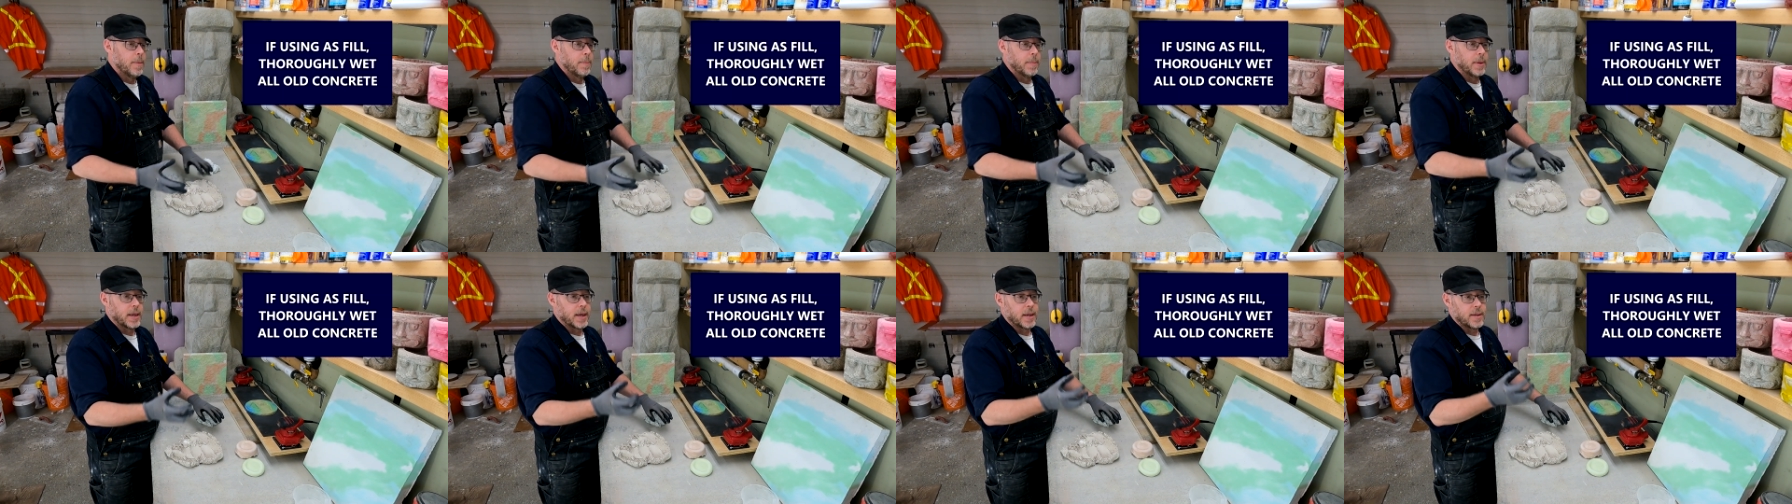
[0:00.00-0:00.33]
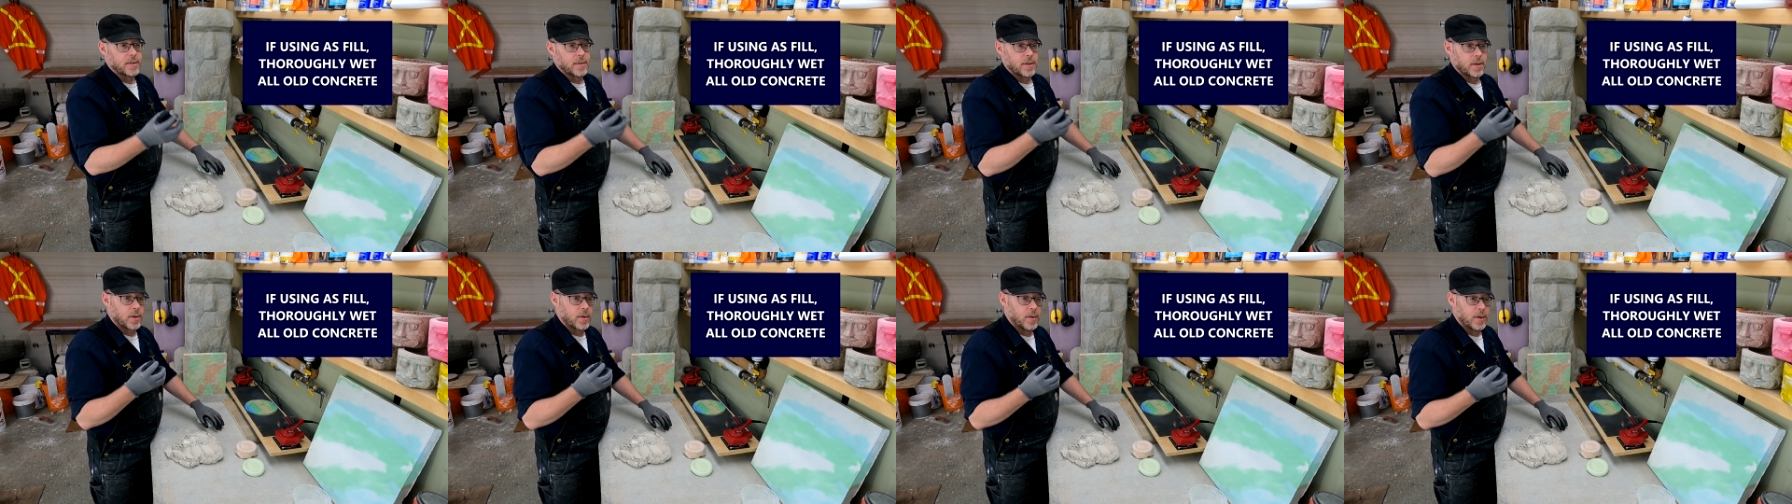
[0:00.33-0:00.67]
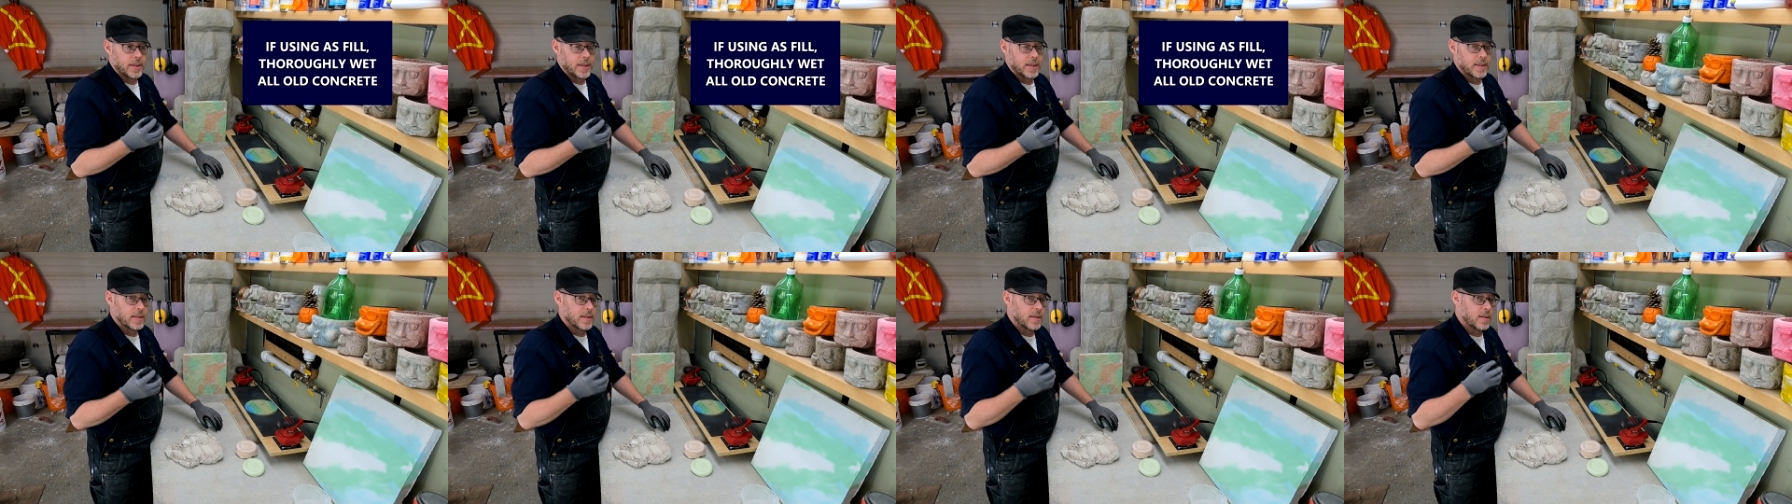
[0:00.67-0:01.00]
because they're
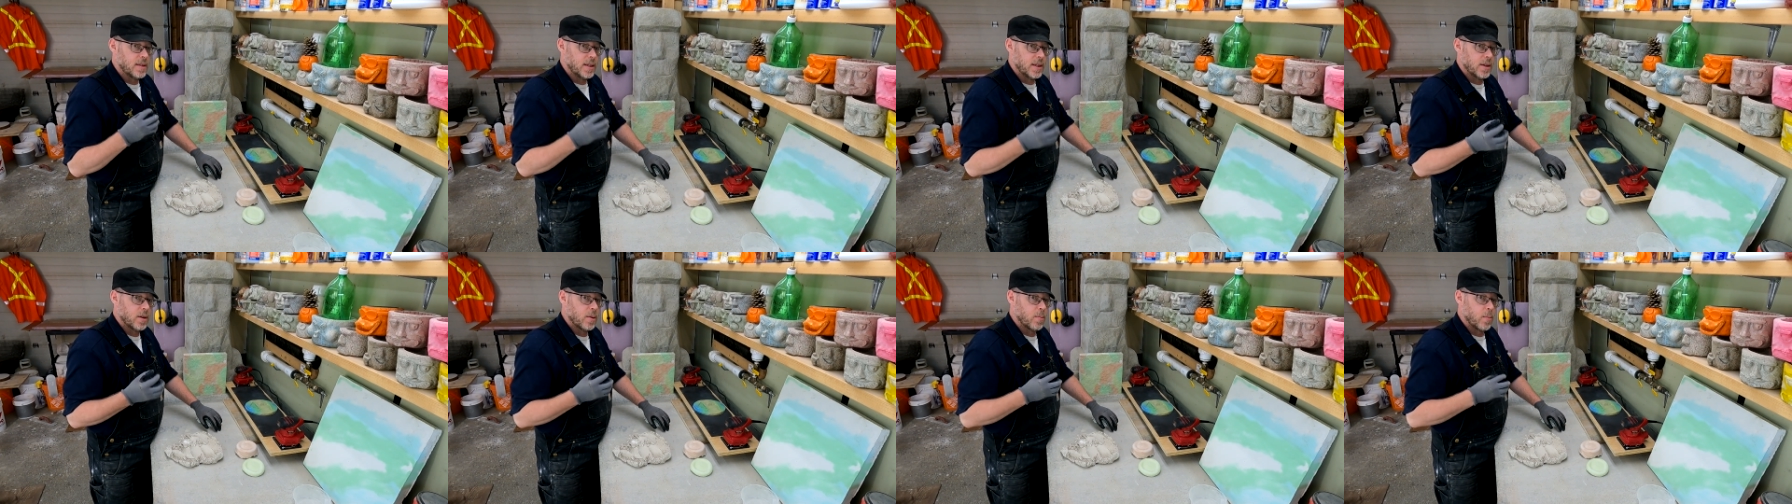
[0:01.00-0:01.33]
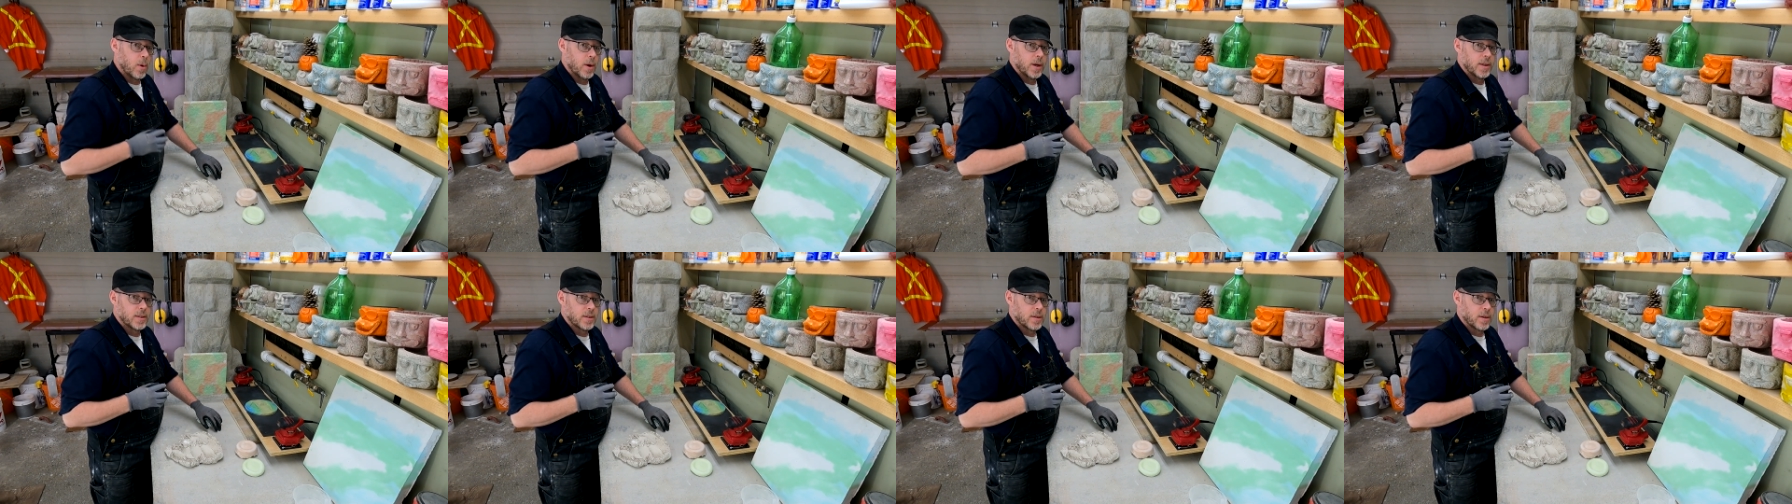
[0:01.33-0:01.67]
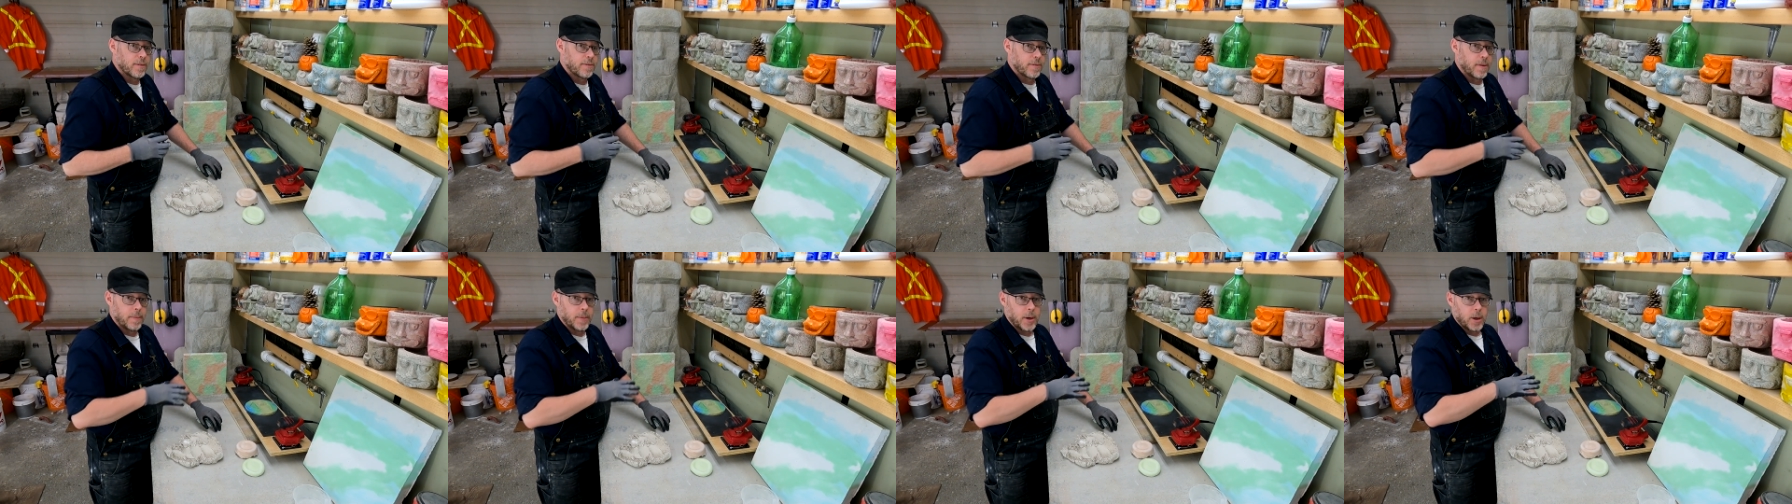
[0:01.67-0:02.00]
going to steal
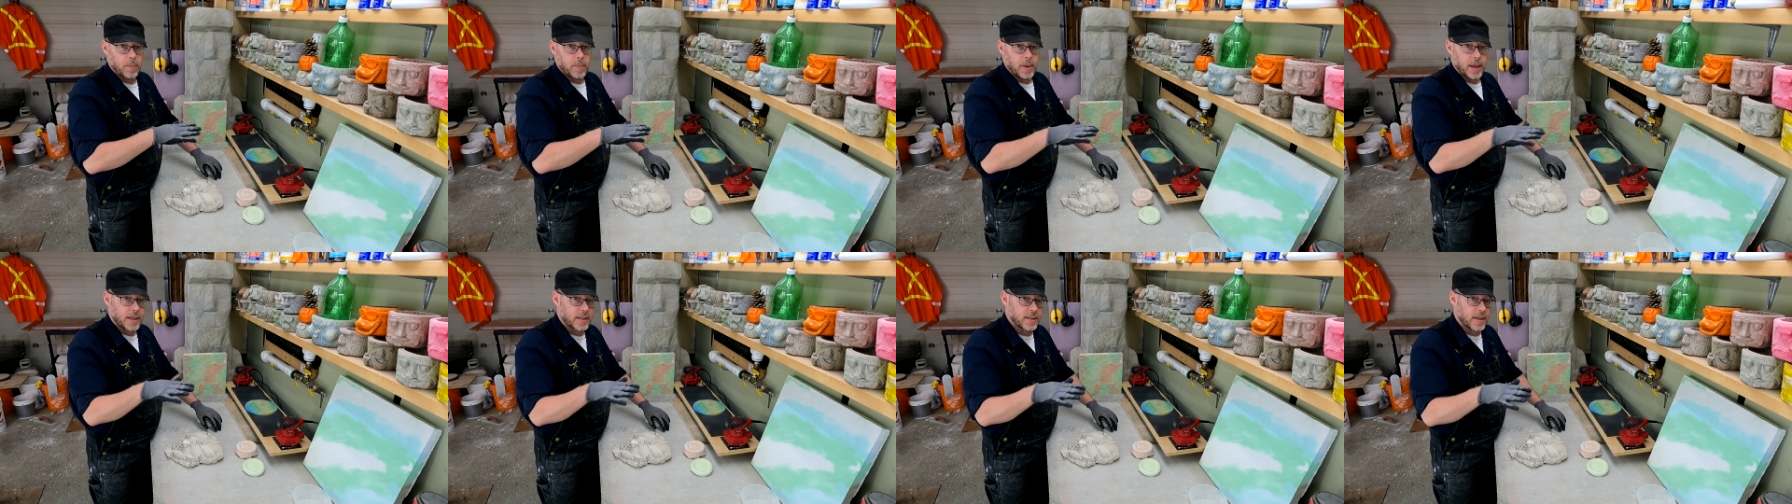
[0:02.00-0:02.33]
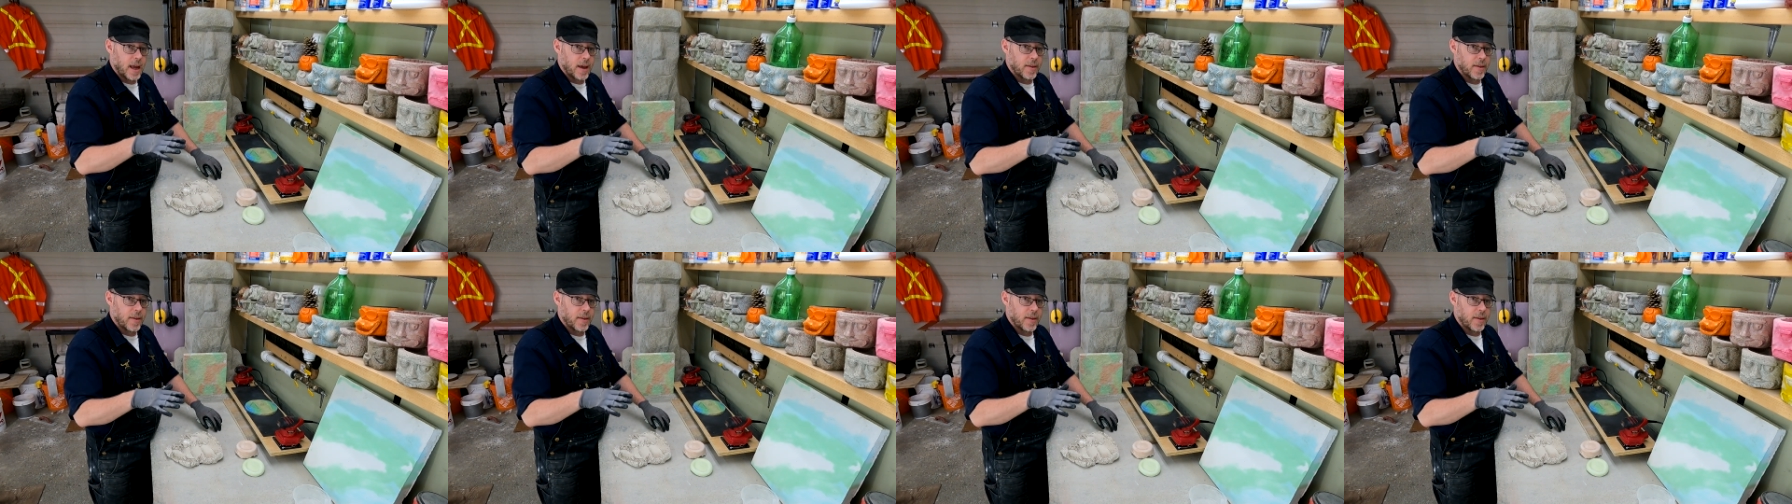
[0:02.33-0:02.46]
moisture from your mix